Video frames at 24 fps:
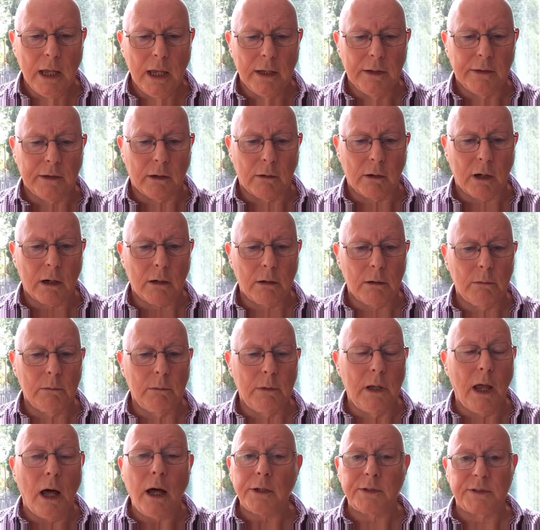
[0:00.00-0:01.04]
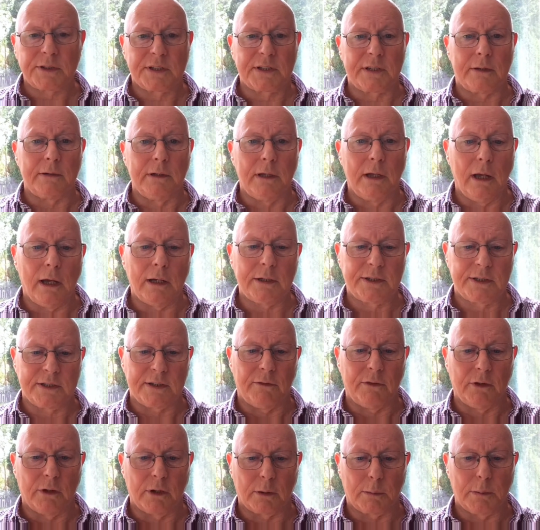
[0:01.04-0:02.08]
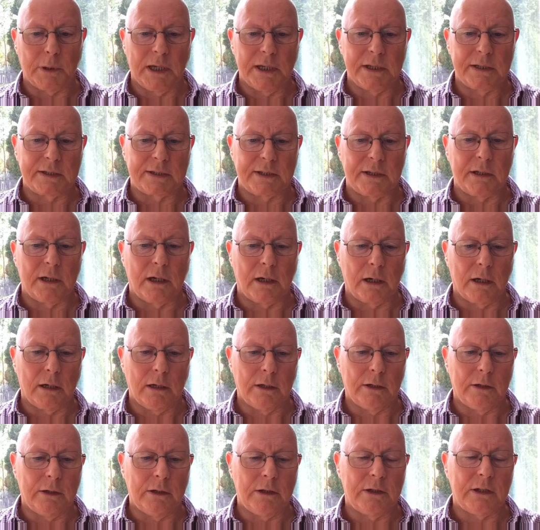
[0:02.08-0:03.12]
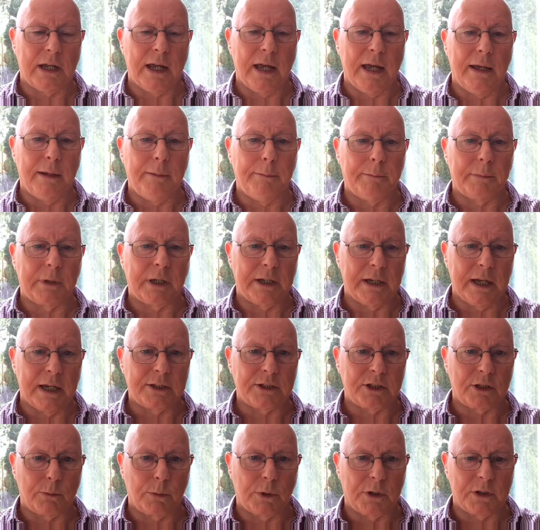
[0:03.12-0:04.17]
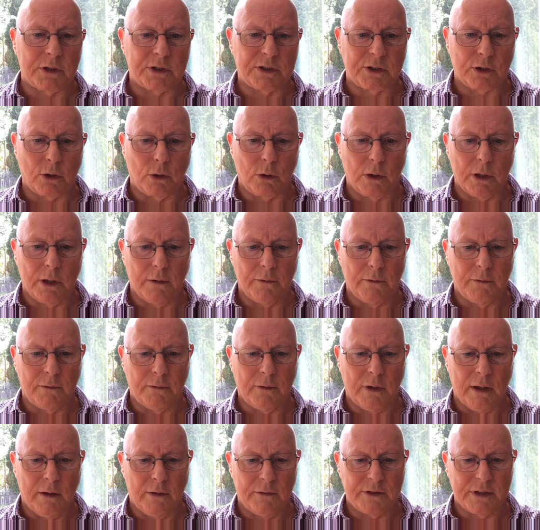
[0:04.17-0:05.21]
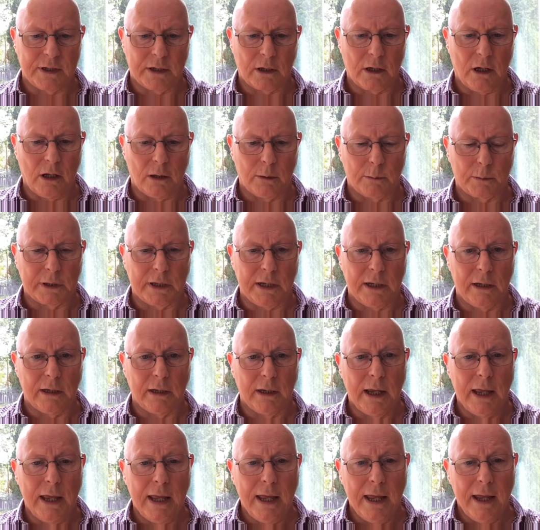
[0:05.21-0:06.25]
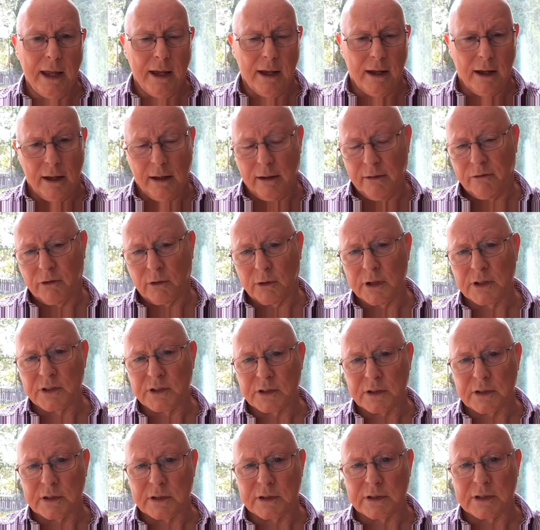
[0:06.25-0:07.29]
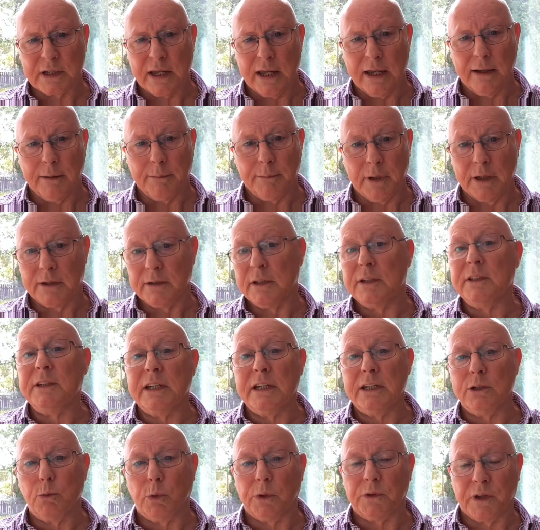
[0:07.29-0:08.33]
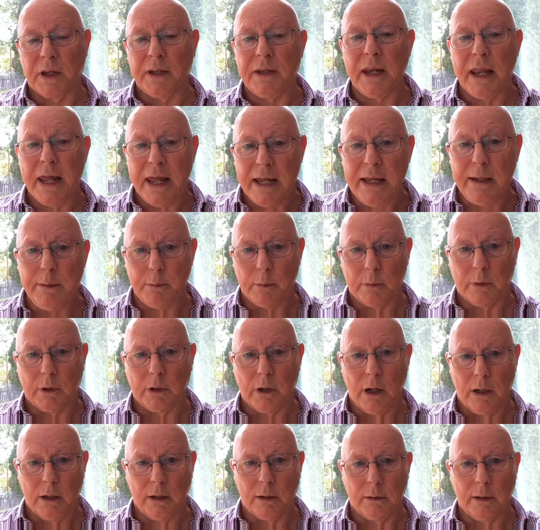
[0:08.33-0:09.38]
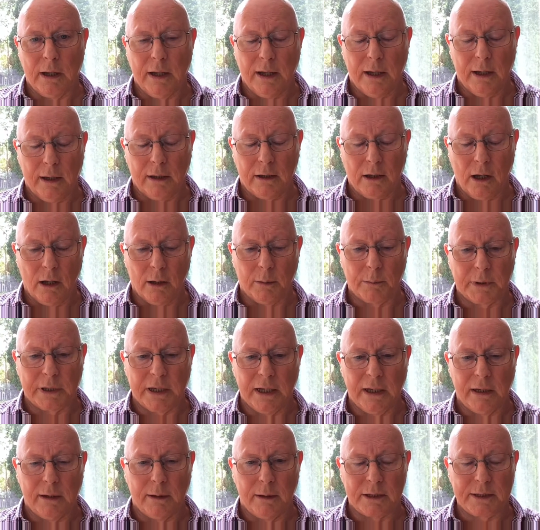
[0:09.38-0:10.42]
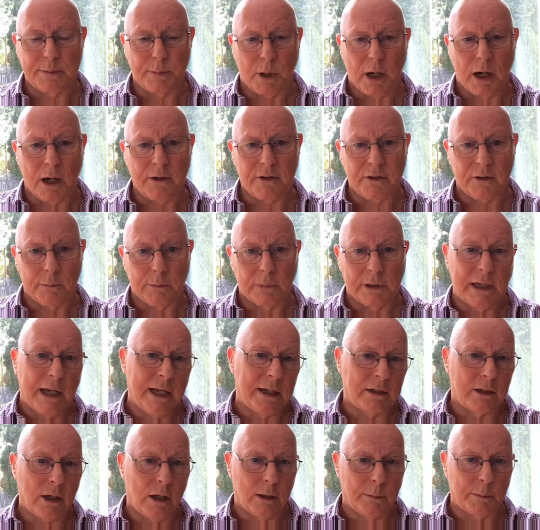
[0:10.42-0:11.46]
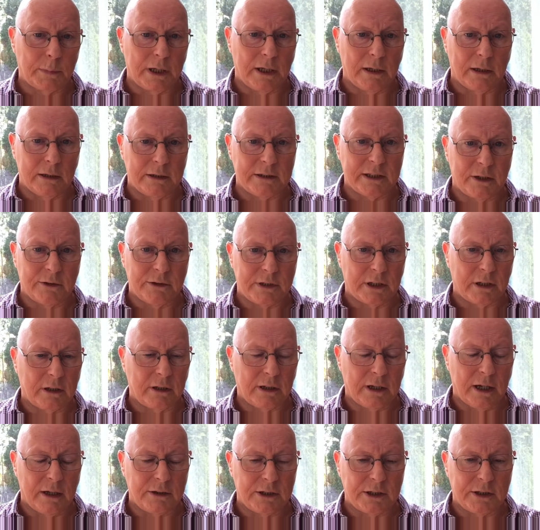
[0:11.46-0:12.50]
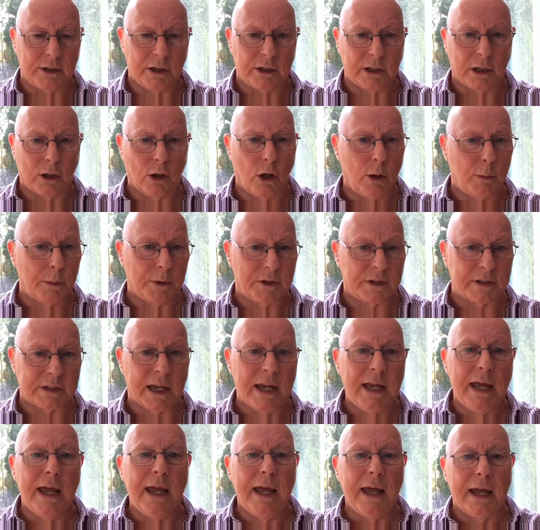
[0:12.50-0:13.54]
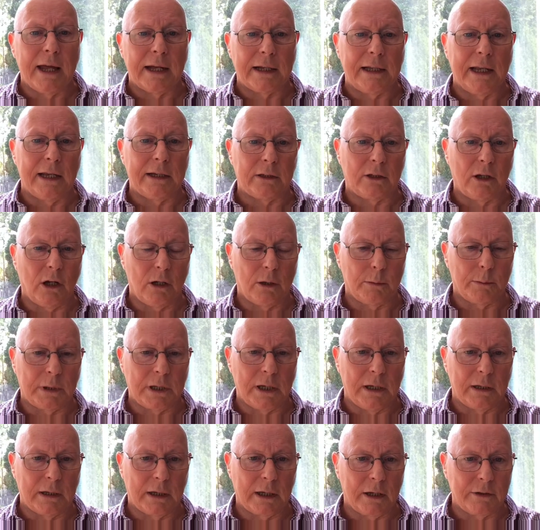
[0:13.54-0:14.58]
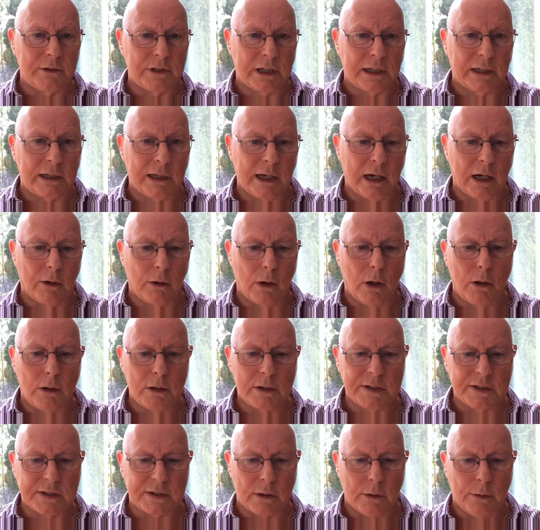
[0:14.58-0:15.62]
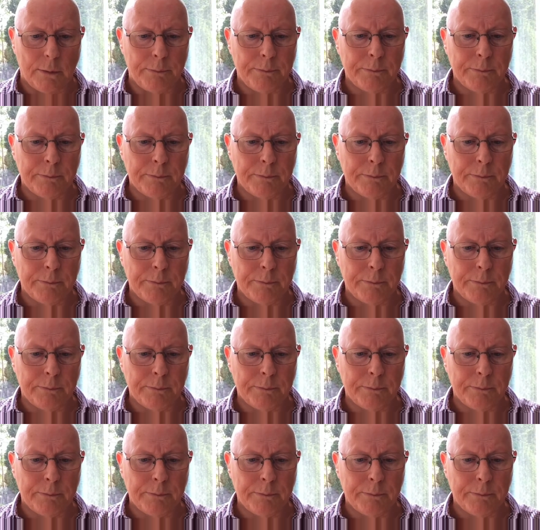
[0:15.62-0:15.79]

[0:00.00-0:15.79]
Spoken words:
There are lots and lots of other places in Ireland connected with the story of St. Columbkille. For instance, and indeed with the name Columbkille as part of them, Glen Columbkille in County Donegal, but there's a Glen Columbkille in County Clare also.